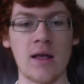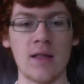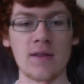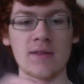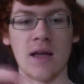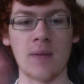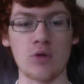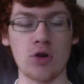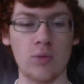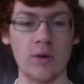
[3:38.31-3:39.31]
This time, when
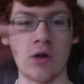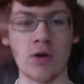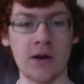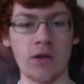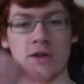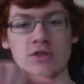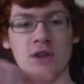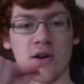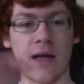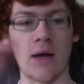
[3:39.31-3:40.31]
you reload, it'll actually
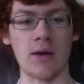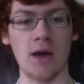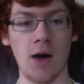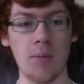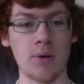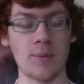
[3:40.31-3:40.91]
start counting up.